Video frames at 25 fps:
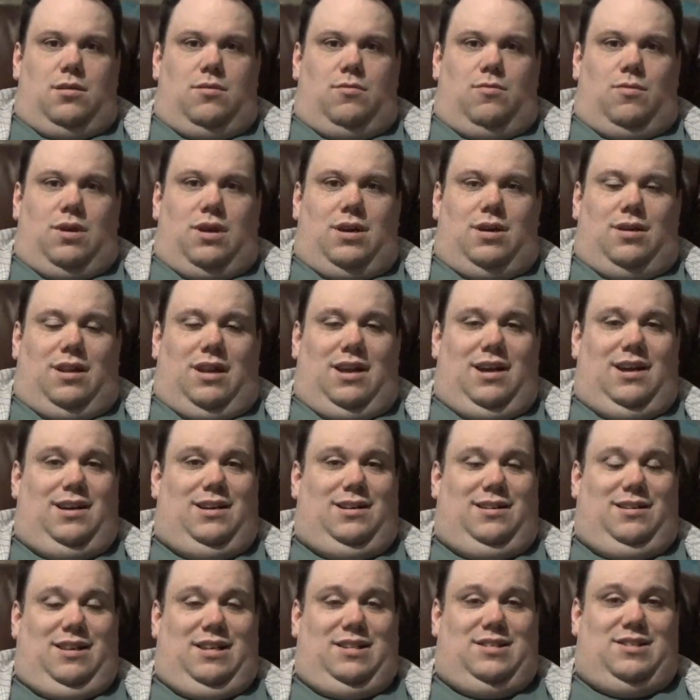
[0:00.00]

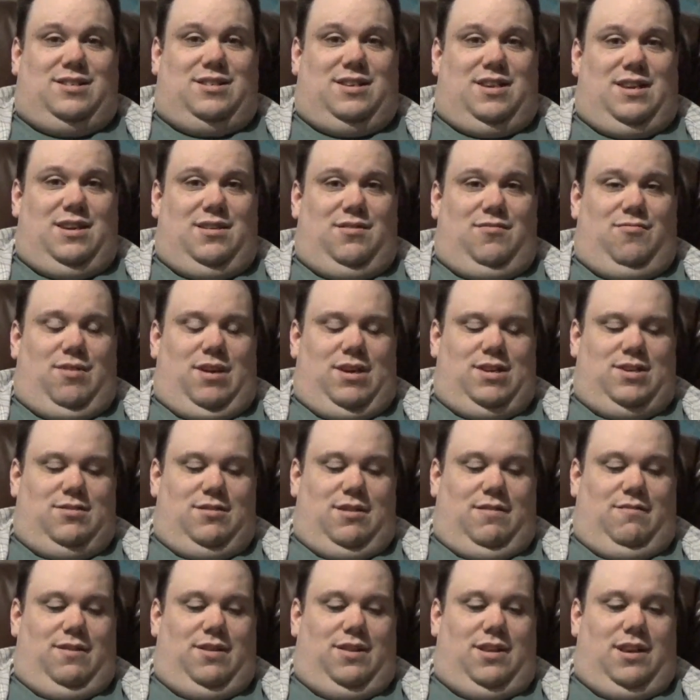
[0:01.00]
Let's get right
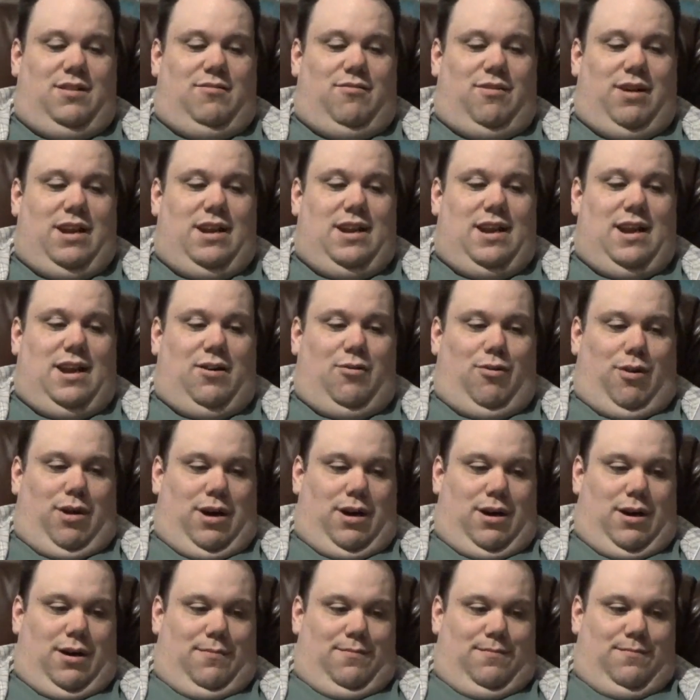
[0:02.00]
to everything right
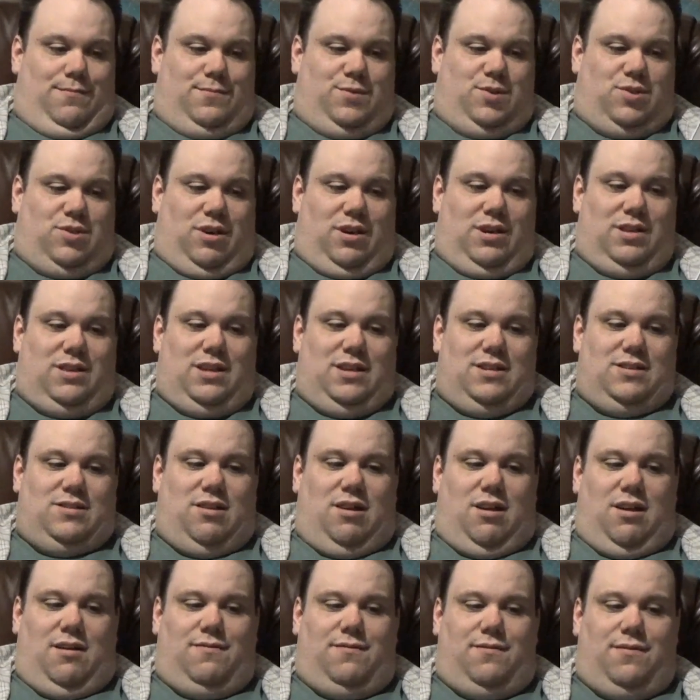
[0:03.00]
now. Starting things
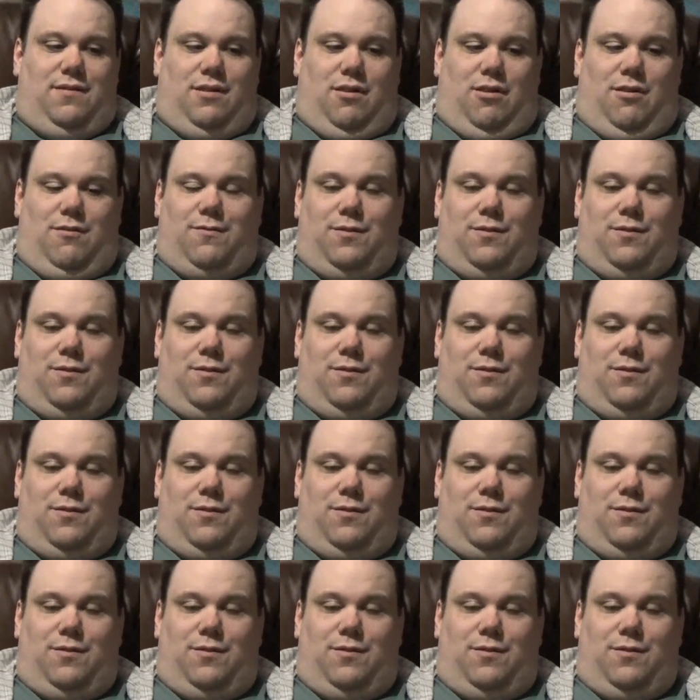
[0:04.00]
off, our